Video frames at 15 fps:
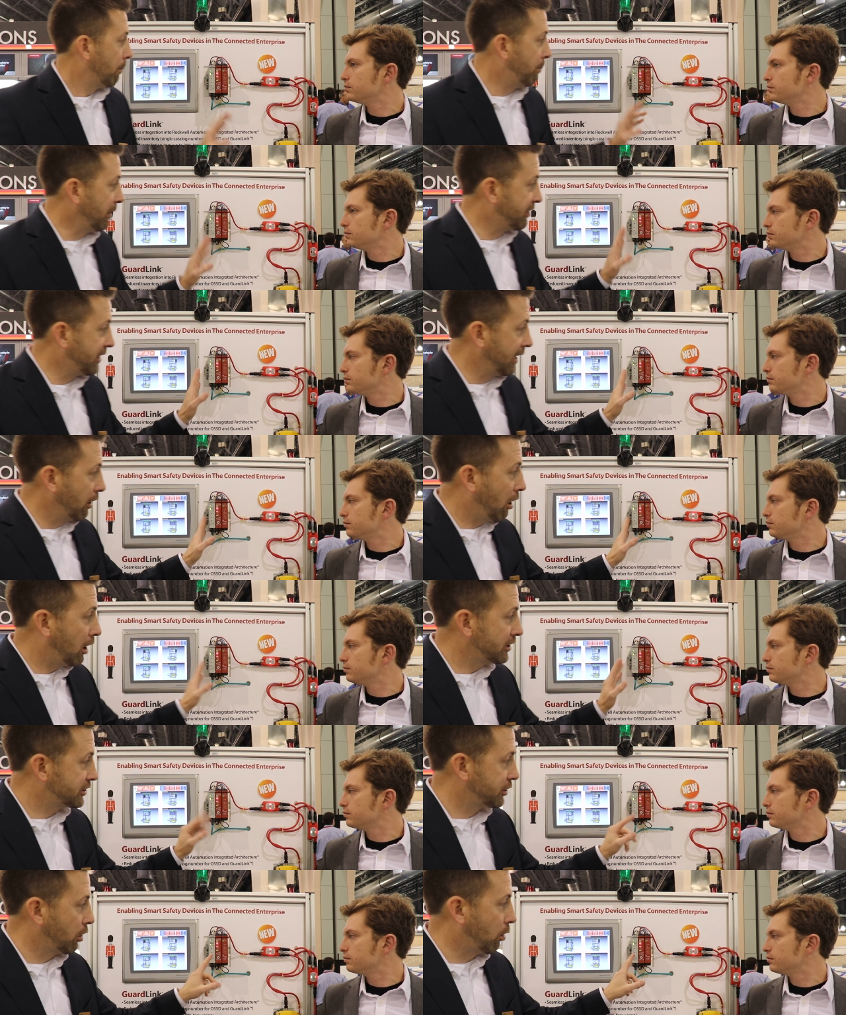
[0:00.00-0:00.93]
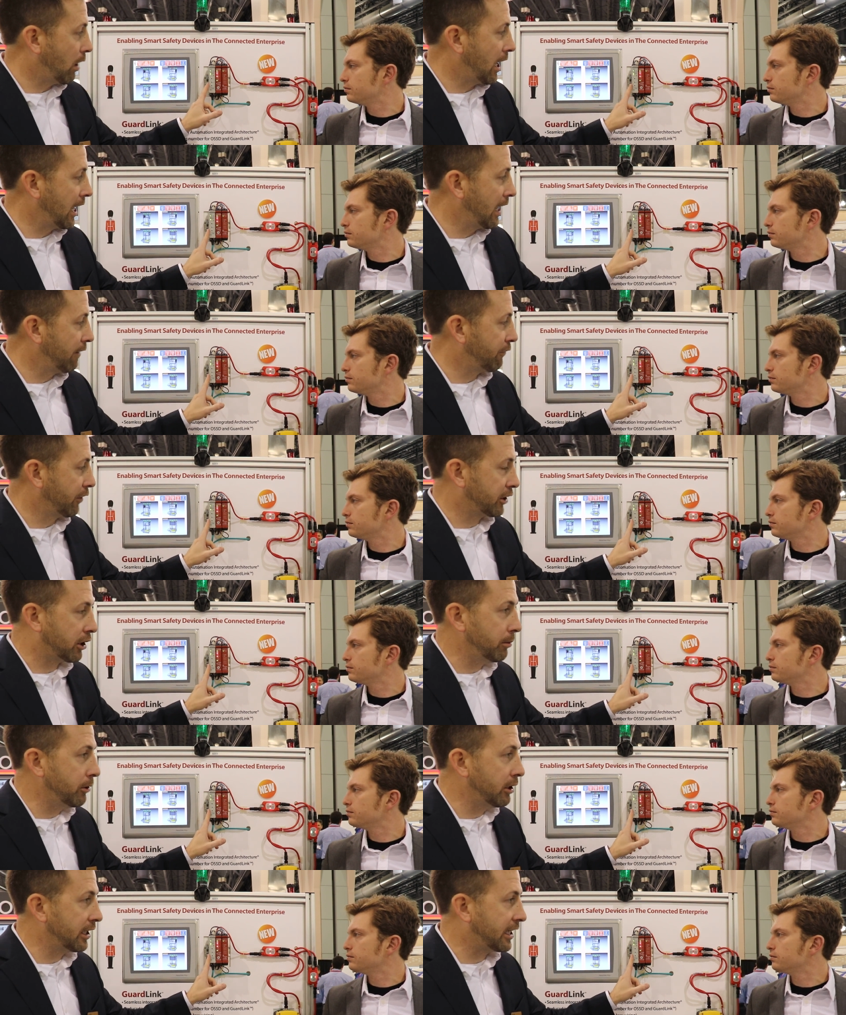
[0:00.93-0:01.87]
Speaker 1: but then also I have a
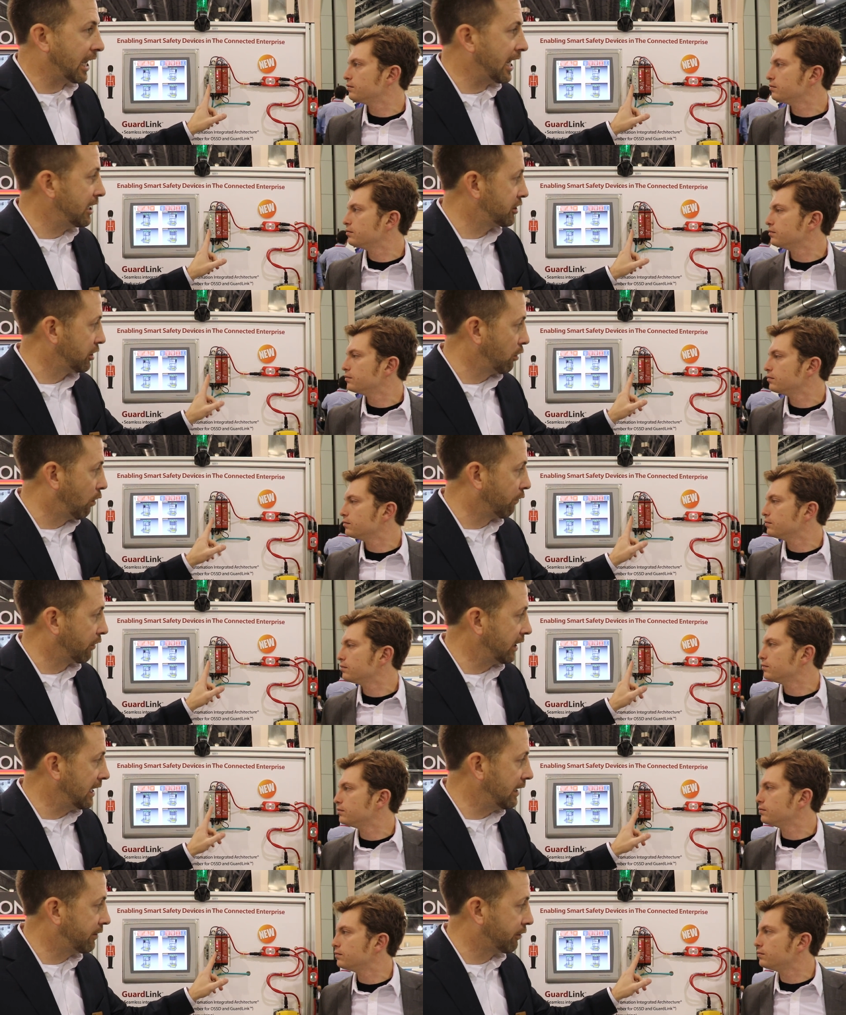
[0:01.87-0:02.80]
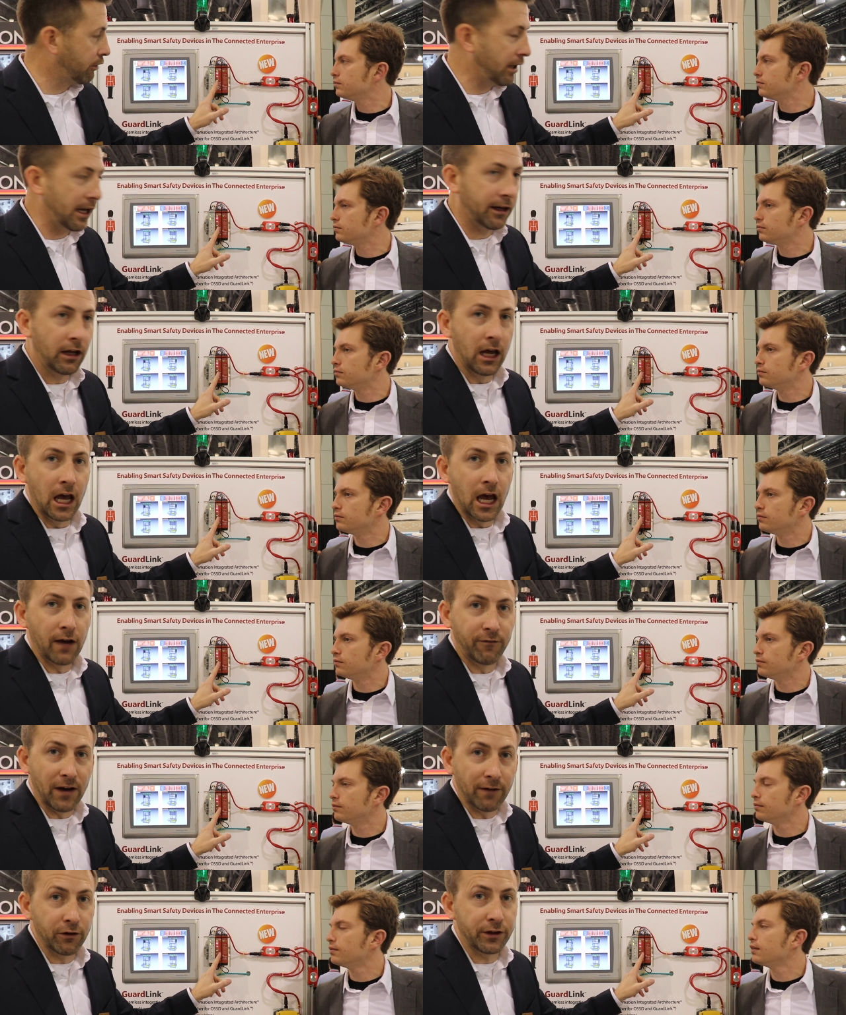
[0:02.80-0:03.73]
communication over Ethernet
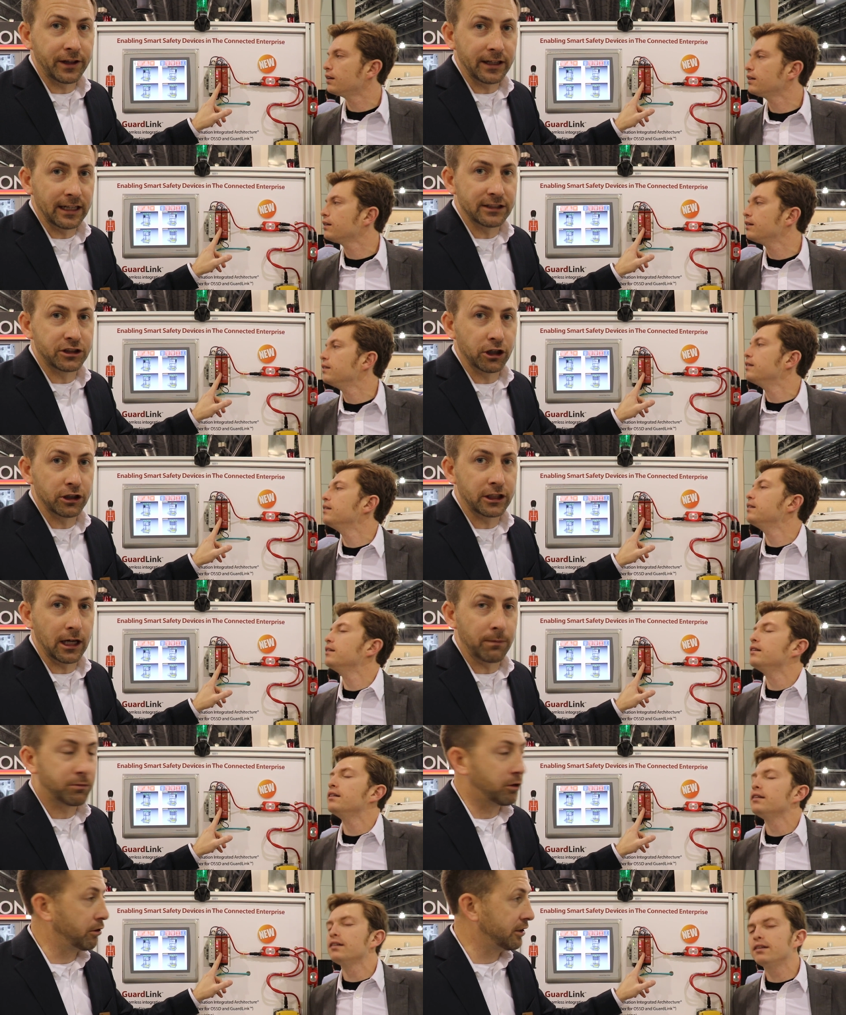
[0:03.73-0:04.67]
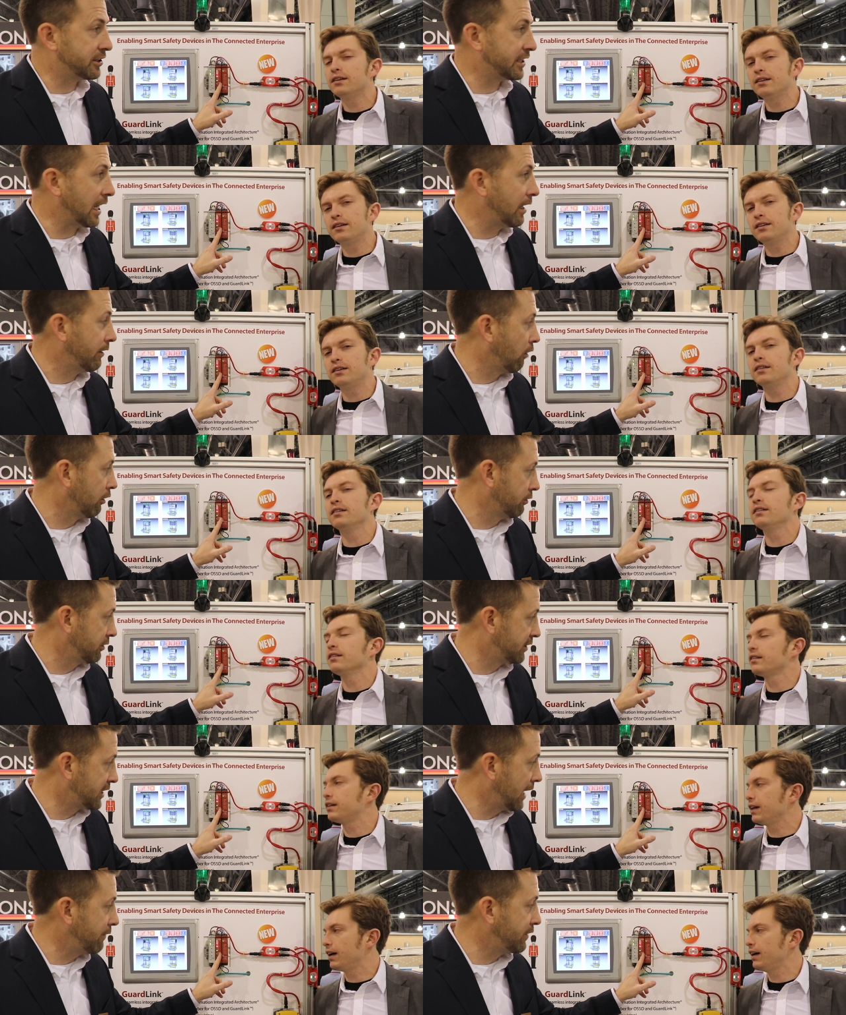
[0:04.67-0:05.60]
of everything that's hooked up to the
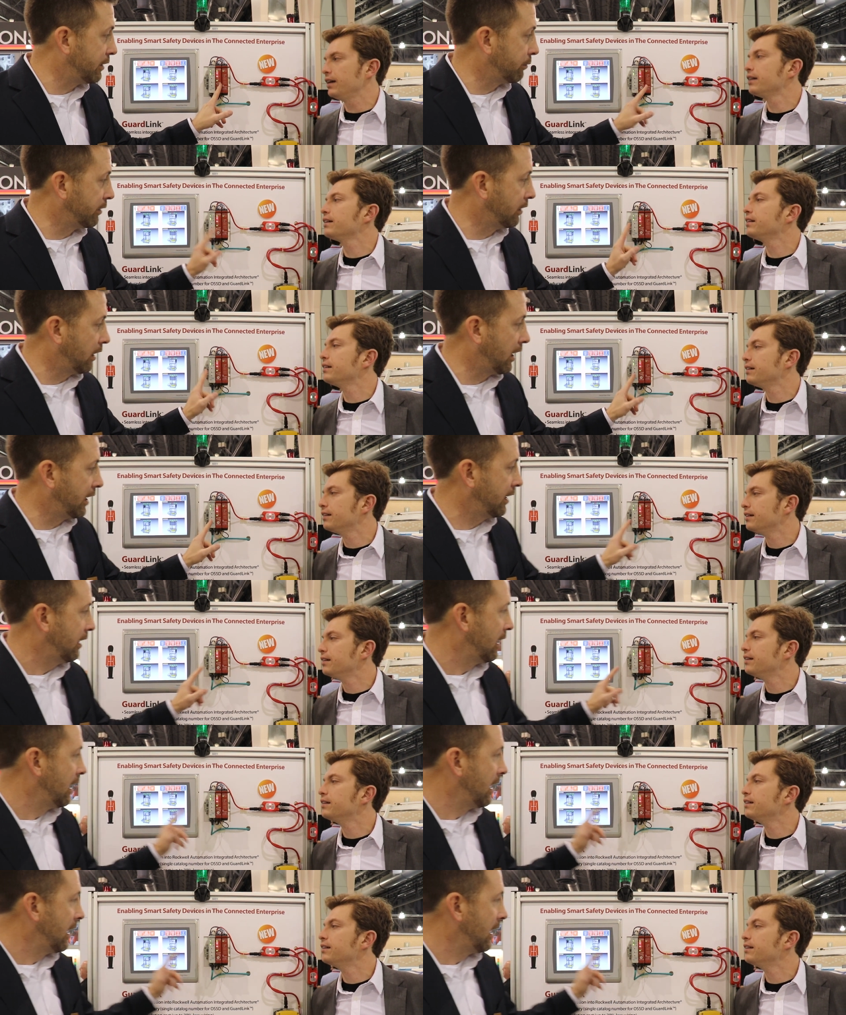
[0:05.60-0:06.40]
sa safety relay,